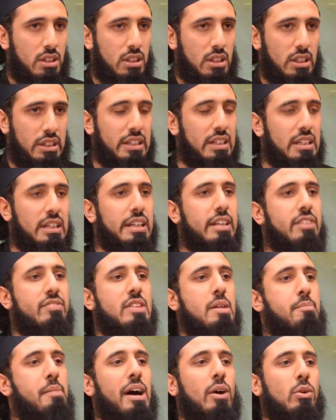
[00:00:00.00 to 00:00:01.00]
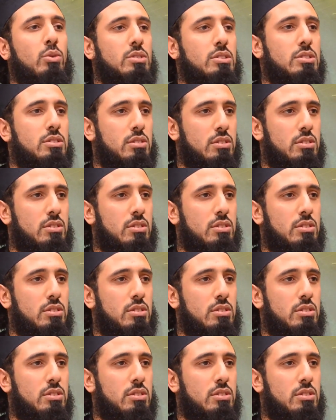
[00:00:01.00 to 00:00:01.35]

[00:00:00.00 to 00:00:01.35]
He didn't leave them out.